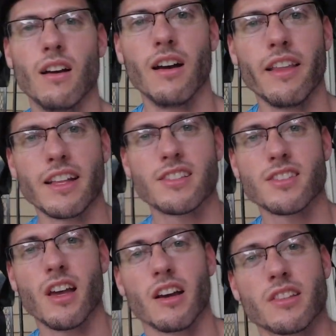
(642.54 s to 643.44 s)
Oh, that
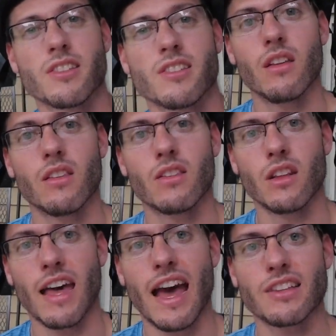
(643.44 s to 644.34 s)
sucks. The
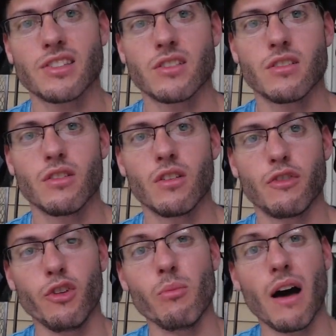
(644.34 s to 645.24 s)
last
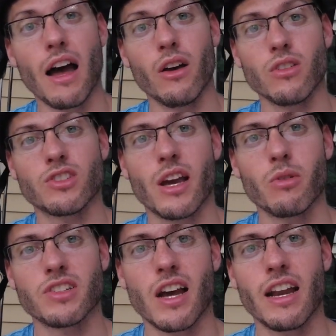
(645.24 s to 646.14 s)
few miles I
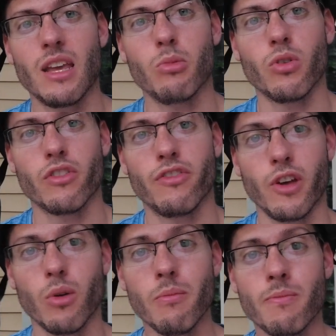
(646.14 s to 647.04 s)
was not able to
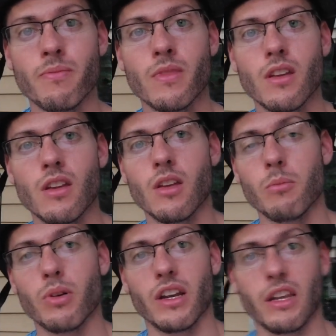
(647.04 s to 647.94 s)
film,
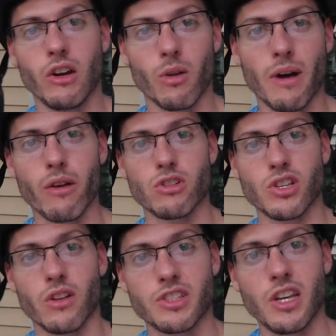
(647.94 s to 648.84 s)
but here are my
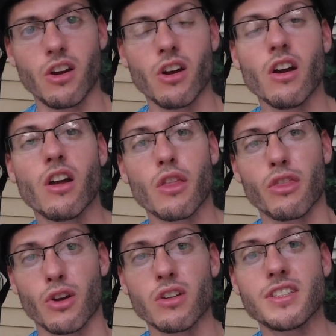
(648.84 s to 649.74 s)
results here.
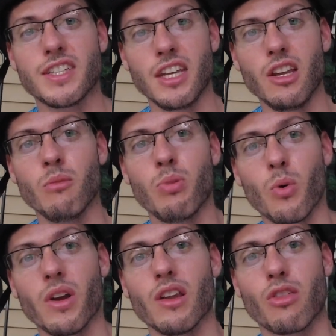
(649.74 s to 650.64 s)

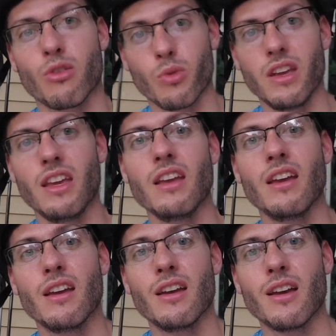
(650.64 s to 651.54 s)

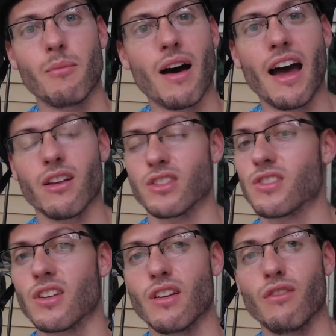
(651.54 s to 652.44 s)
13.3
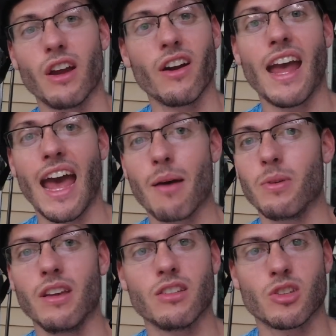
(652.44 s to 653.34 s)
miles. Very
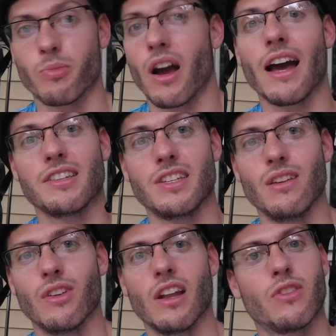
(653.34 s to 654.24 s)
happy, surprised
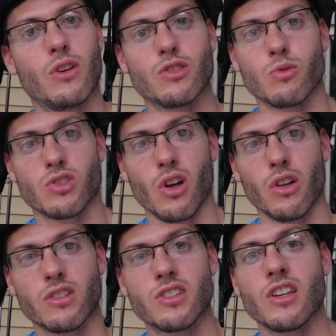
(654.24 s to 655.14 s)
even at those
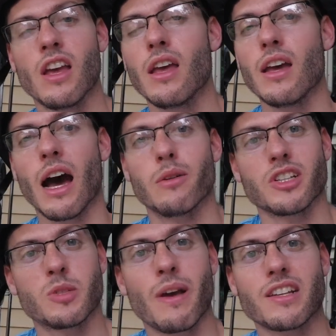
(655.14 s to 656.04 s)
results. I was
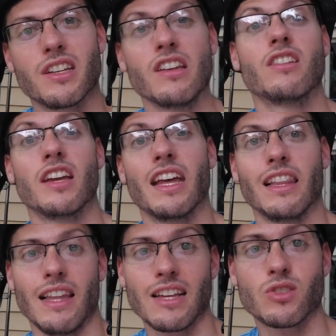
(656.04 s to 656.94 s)
expecting to get
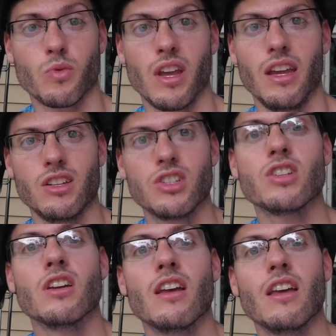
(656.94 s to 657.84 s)
less range
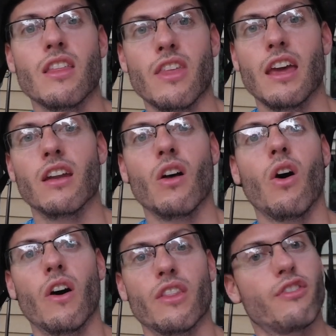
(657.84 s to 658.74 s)
than
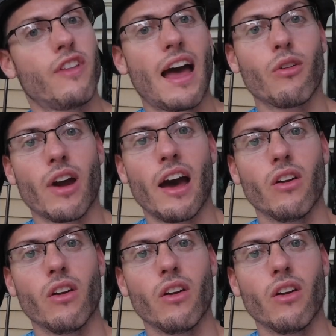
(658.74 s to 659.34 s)
on the flat route.